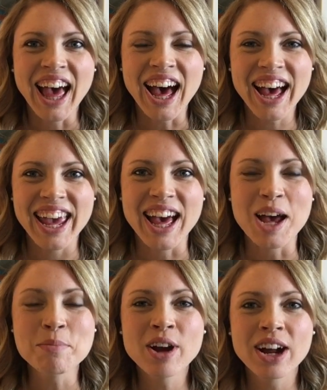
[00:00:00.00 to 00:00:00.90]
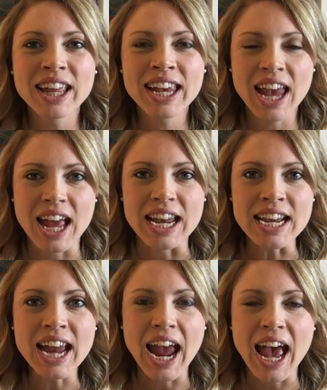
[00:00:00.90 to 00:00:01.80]
Hi, I'm Carla
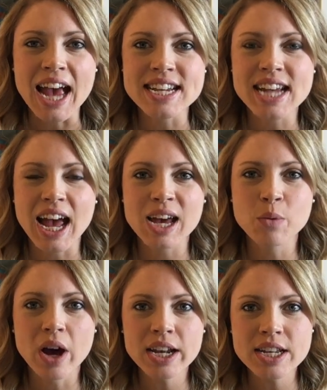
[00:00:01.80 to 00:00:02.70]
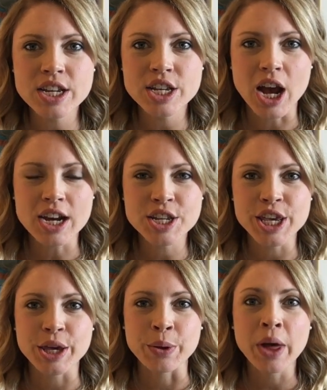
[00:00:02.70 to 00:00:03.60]
Cannon, and I wanted to talk to
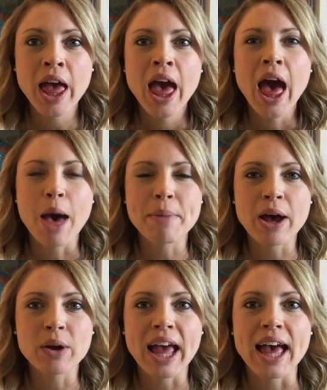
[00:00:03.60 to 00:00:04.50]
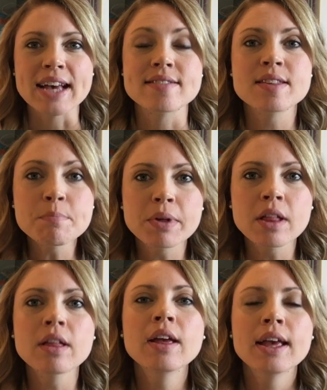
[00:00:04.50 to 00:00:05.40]
you about a
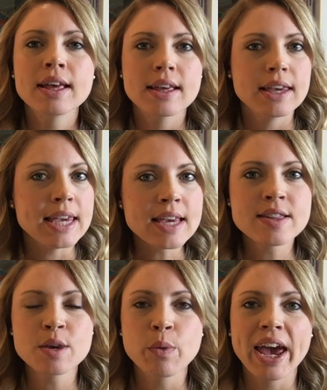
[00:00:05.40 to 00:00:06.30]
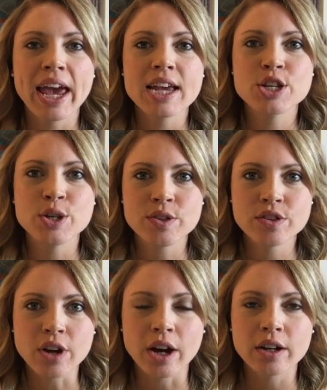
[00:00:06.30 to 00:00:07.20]
simple, easy way to
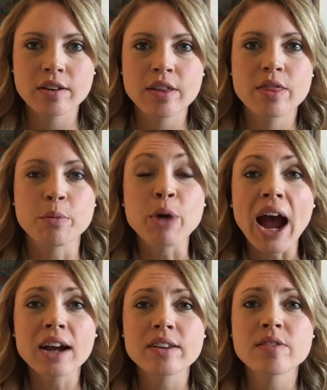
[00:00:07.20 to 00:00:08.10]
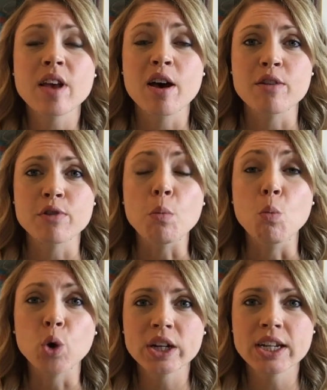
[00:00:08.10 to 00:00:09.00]
start the practice of
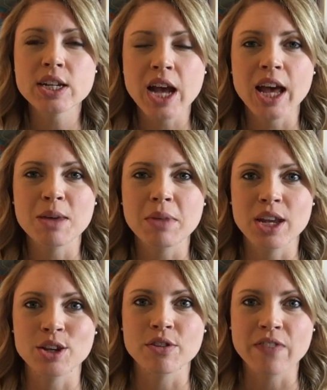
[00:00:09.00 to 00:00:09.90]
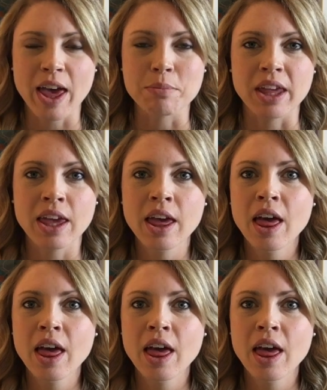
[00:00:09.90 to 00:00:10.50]
morning time in your family.